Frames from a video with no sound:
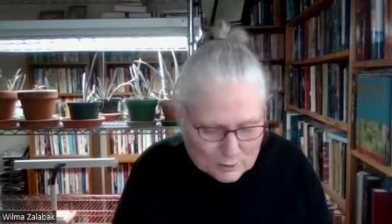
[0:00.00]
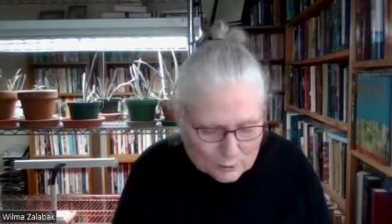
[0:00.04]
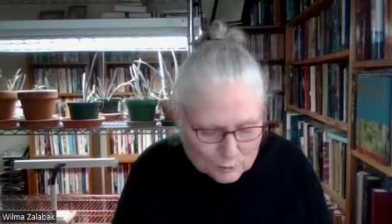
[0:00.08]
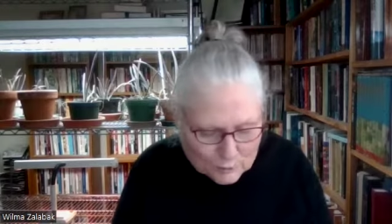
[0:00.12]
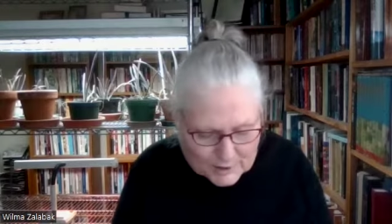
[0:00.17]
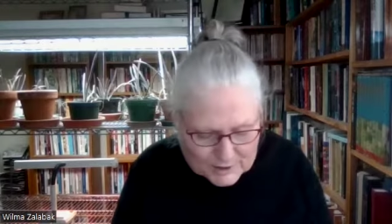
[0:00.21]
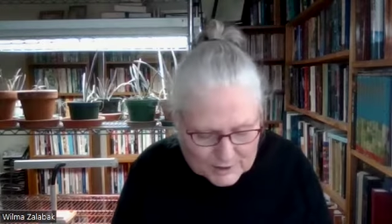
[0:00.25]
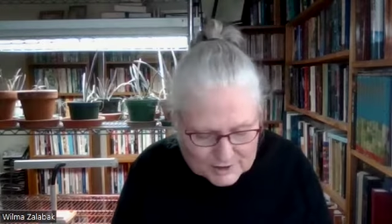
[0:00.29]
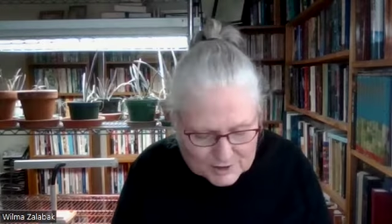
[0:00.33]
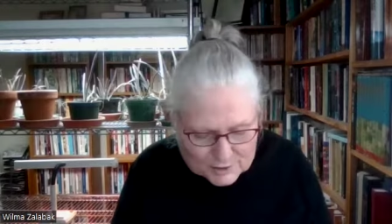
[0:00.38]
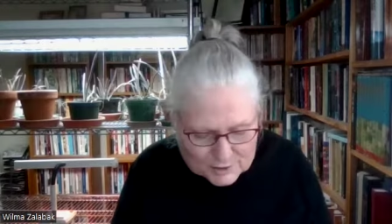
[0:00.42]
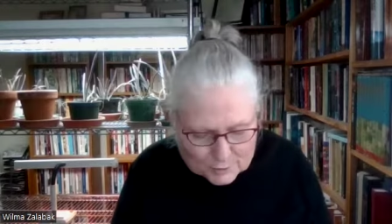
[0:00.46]

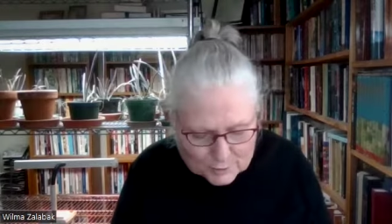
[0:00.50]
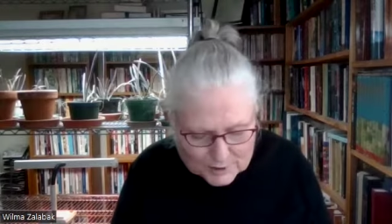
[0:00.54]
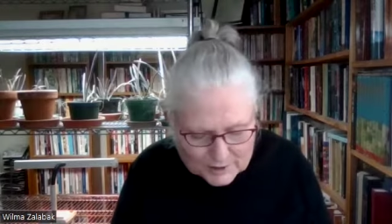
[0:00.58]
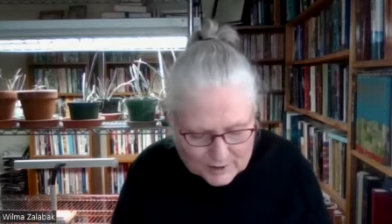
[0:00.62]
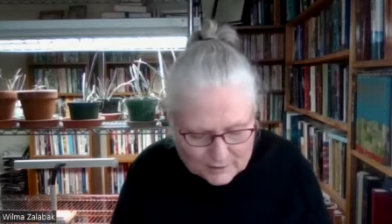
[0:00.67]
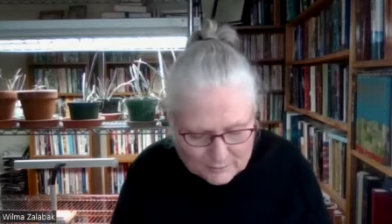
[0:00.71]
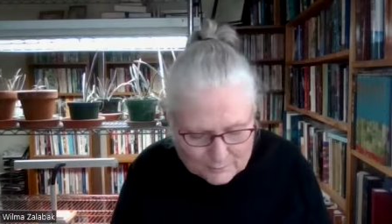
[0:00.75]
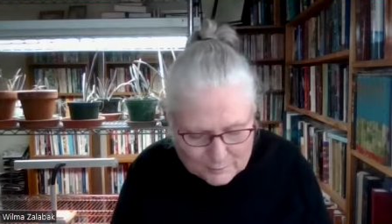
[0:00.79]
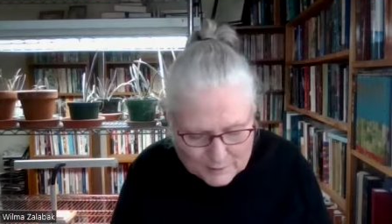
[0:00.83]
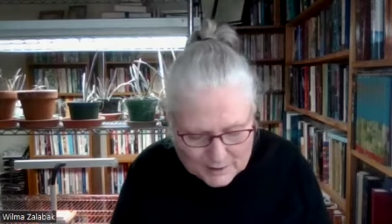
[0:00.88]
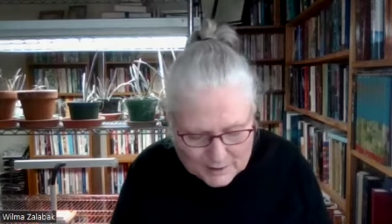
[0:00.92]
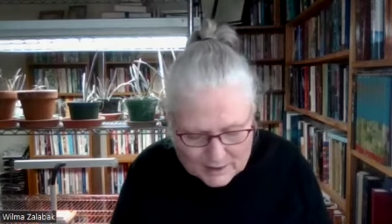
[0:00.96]
which would
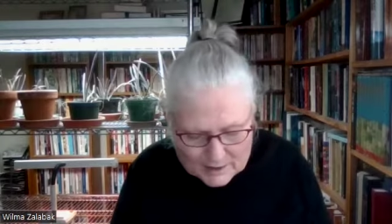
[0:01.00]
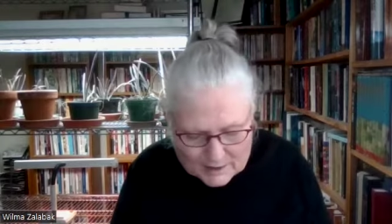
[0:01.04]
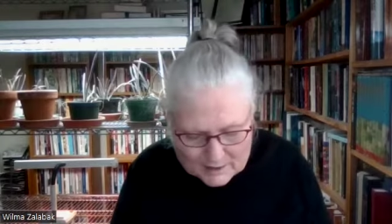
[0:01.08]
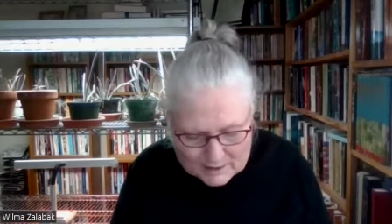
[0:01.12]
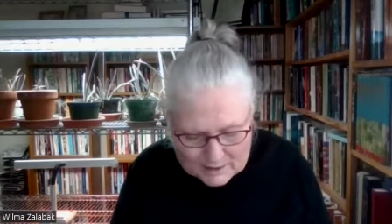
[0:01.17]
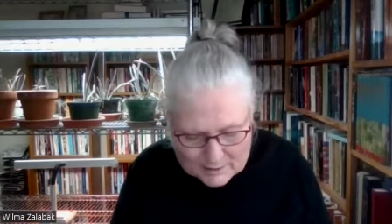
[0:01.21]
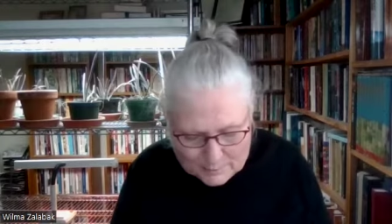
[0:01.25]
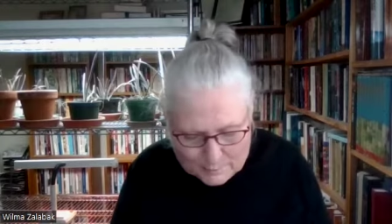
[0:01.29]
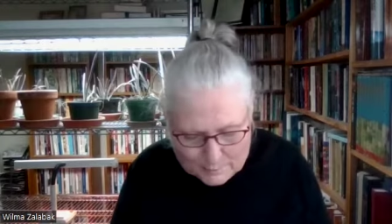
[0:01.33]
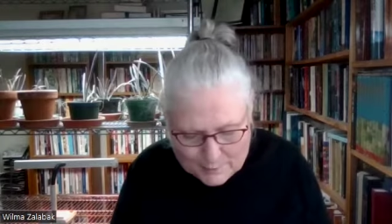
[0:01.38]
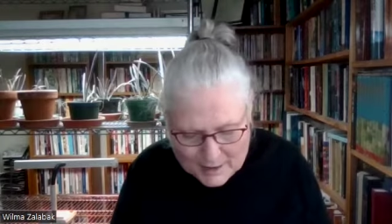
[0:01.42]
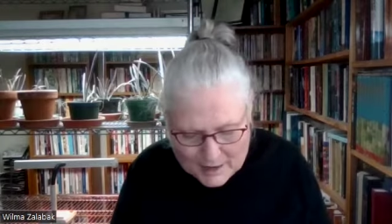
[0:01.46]
have been in
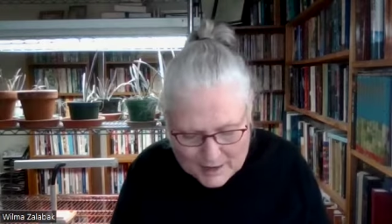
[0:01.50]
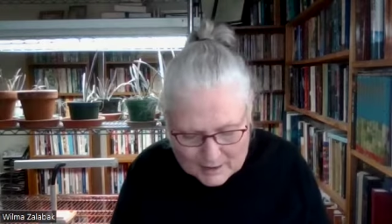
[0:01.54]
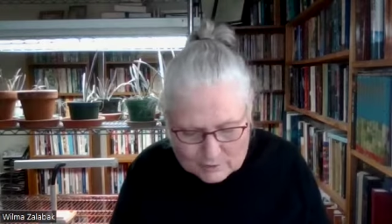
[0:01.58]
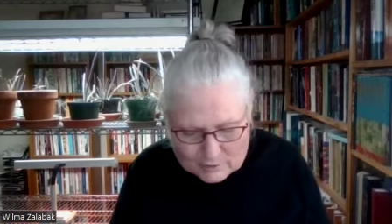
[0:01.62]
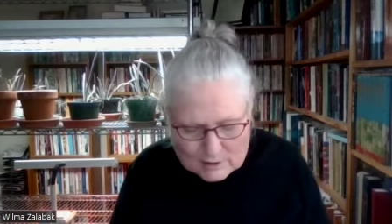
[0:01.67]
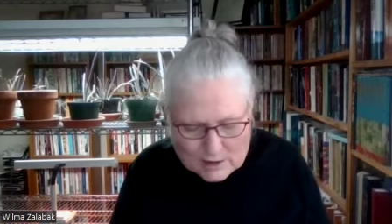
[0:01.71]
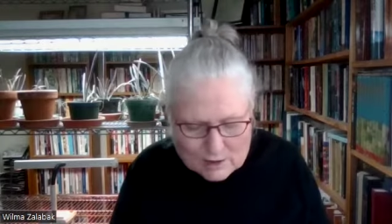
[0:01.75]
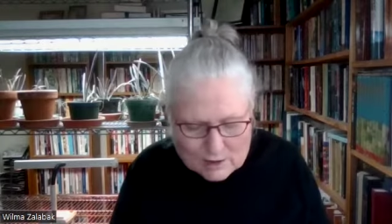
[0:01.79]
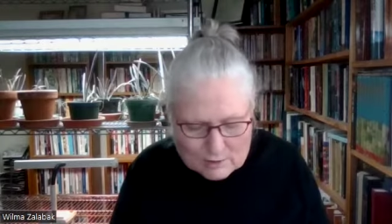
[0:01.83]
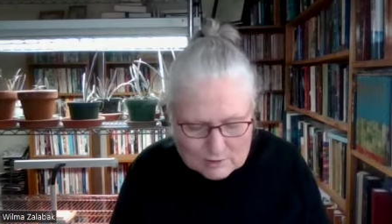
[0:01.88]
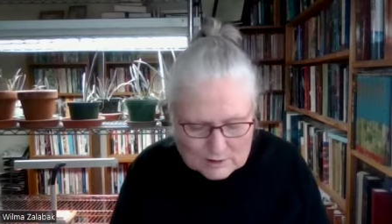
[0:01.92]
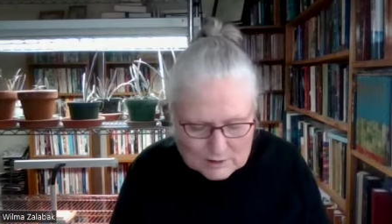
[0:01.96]
the
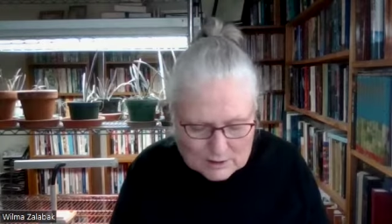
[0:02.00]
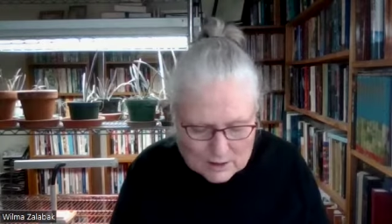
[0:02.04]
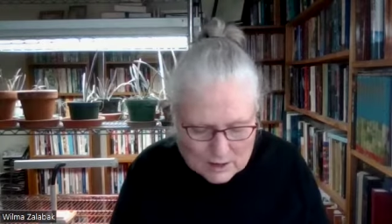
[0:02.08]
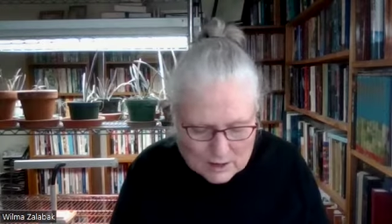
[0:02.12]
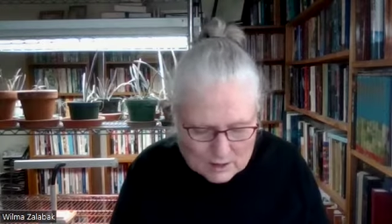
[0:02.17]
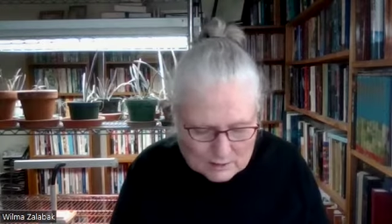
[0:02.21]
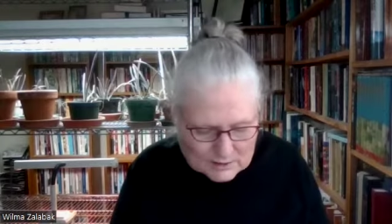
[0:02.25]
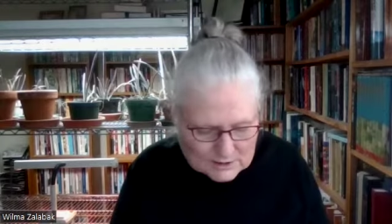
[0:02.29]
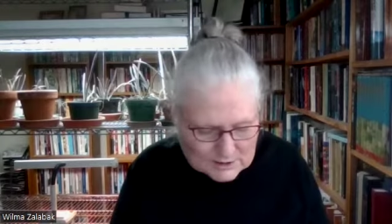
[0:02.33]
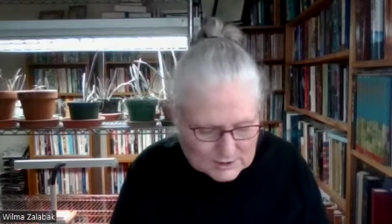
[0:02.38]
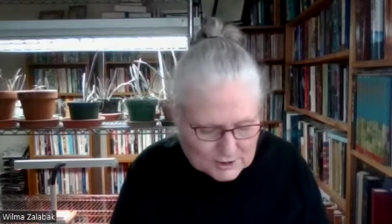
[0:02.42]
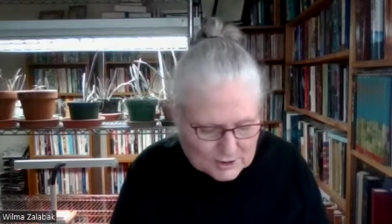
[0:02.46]
background
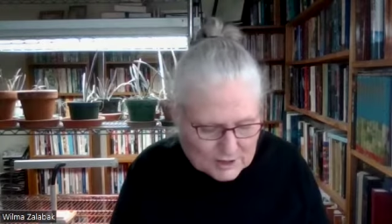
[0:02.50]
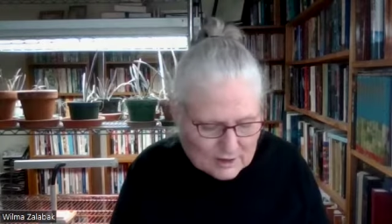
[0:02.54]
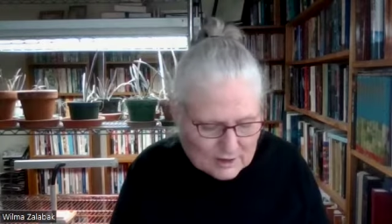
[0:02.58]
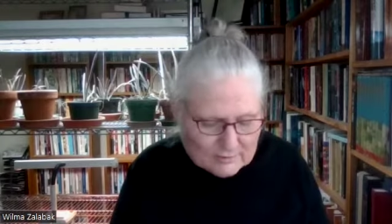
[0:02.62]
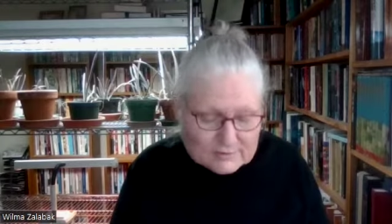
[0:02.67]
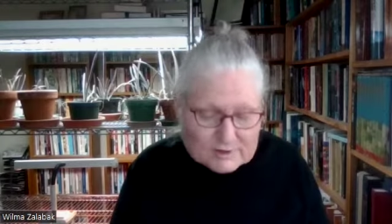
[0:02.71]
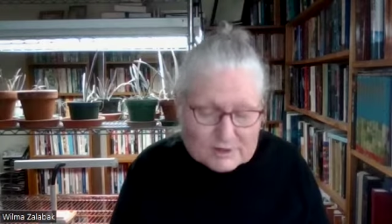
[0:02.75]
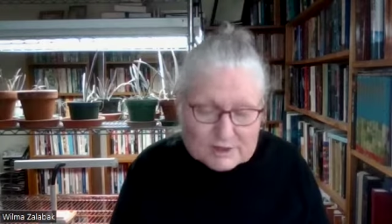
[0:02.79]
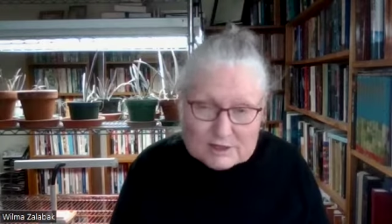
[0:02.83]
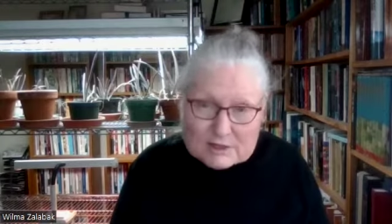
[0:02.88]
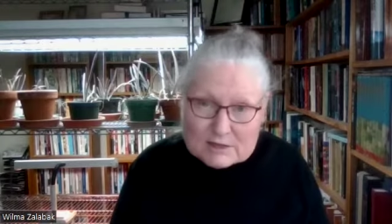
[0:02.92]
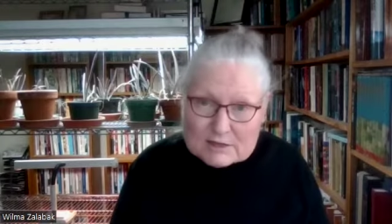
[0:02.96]
knowledge
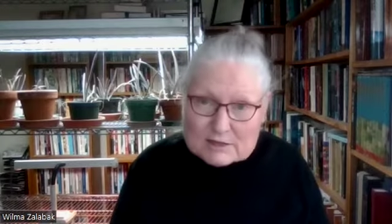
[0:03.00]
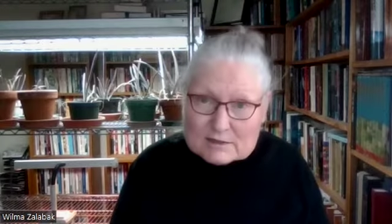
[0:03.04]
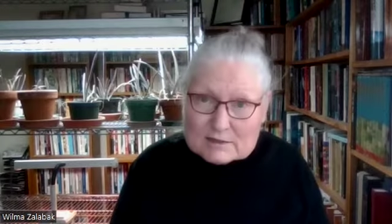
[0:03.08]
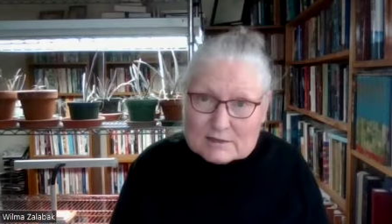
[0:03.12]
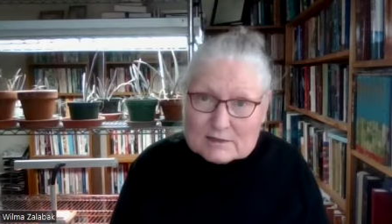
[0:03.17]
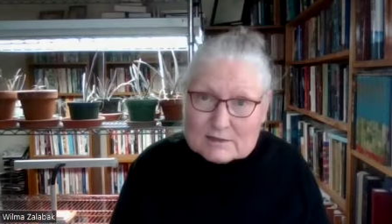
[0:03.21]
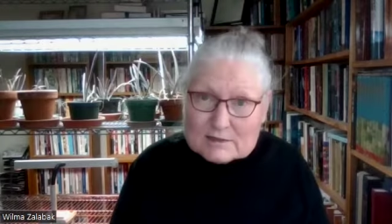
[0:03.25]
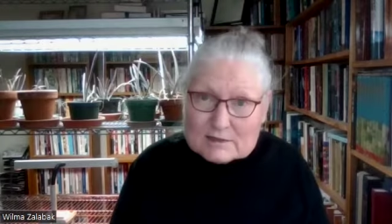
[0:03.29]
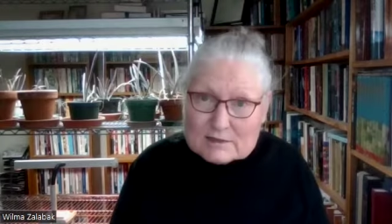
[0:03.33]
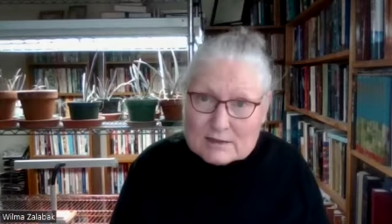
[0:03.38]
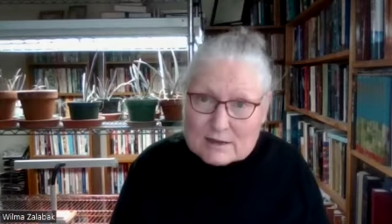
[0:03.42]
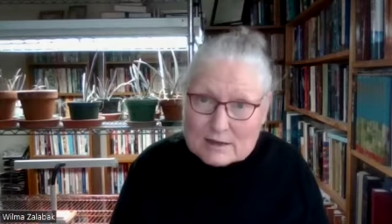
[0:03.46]
of
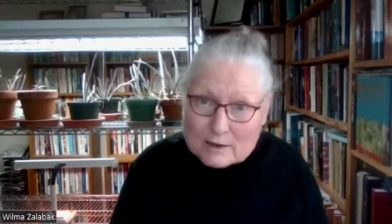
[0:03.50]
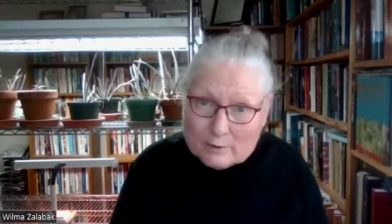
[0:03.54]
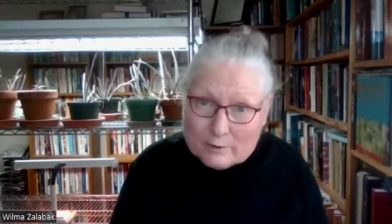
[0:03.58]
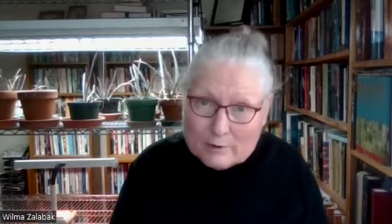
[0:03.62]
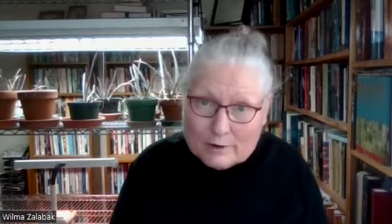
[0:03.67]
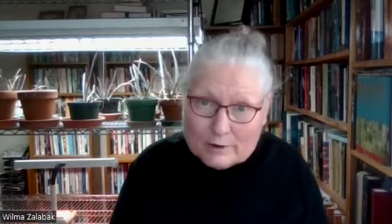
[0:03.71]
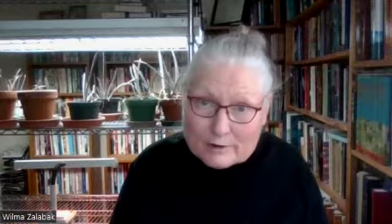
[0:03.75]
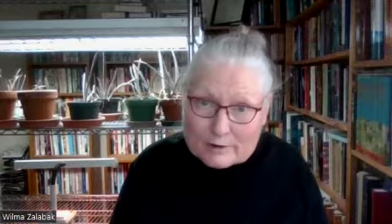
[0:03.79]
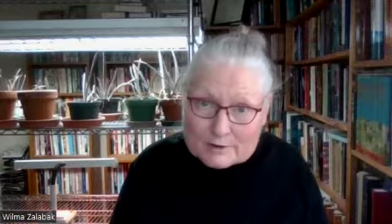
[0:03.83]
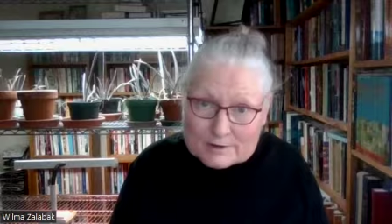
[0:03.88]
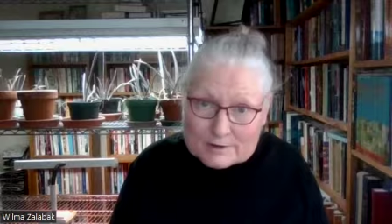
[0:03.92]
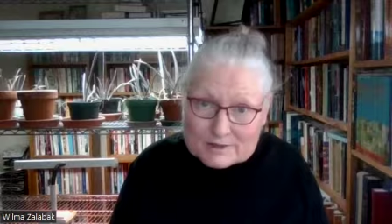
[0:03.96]
Jesus'
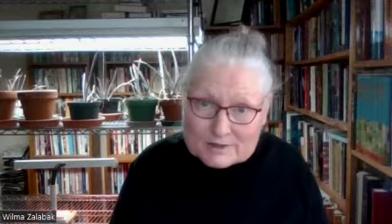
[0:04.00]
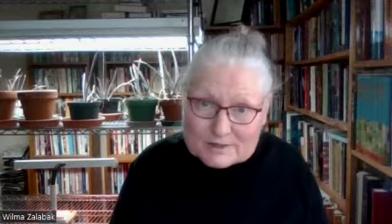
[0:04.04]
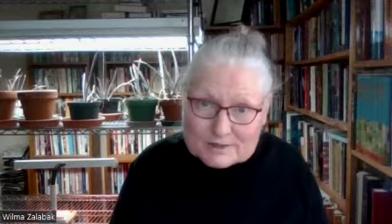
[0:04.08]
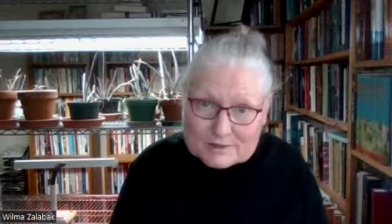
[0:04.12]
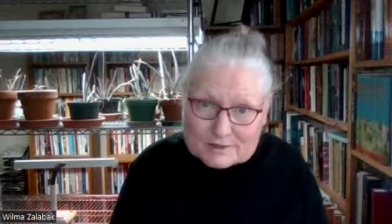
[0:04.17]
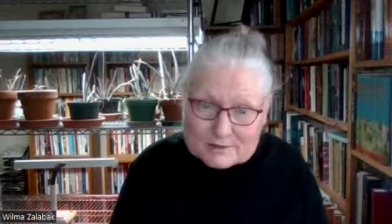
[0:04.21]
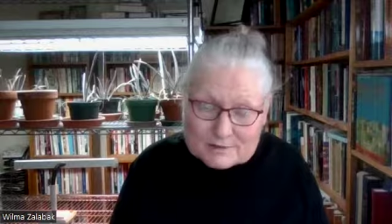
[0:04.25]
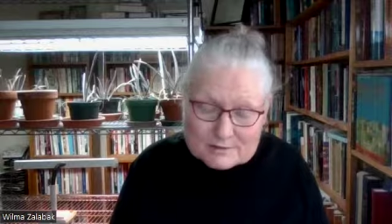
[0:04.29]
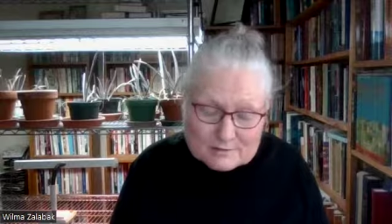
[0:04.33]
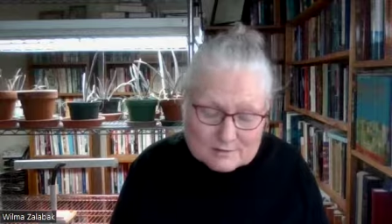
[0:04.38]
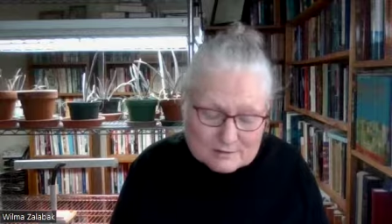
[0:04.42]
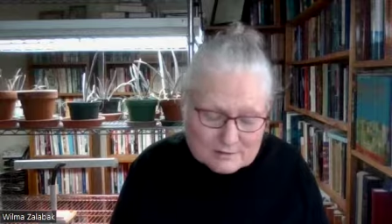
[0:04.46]

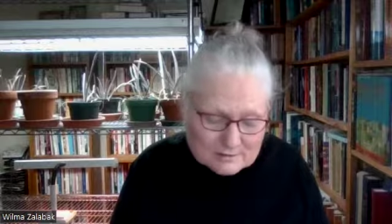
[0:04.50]
hearers.